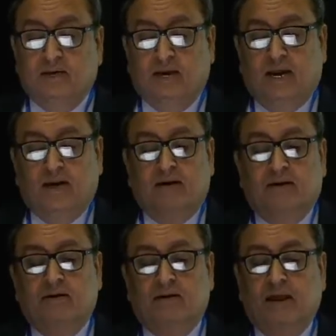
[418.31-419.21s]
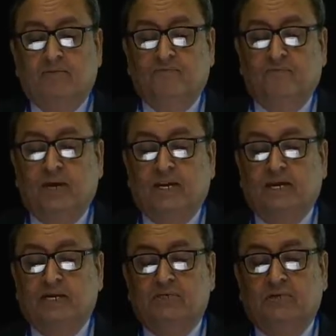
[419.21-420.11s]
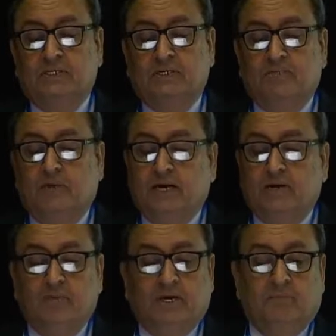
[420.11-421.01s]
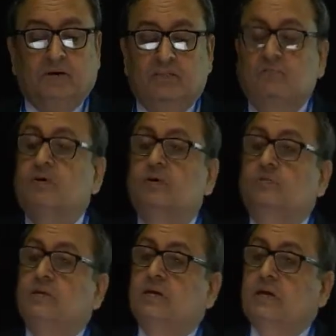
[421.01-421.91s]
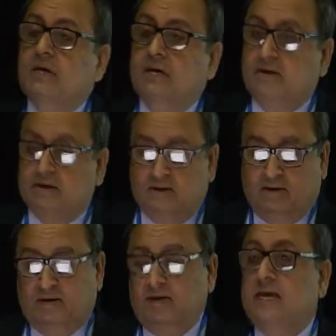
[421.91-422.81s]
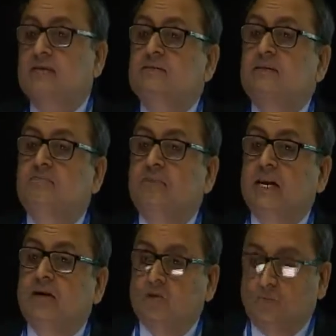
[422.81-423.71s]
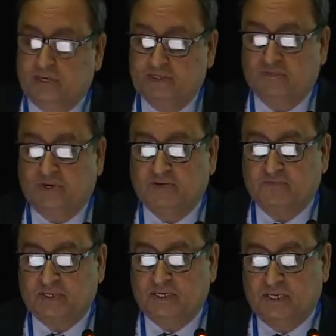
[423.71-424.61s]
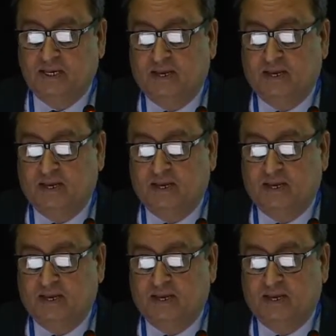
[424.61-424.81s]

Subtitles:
And RAF1 activation might be a pathway to be targeted, as in melanomas we have seen.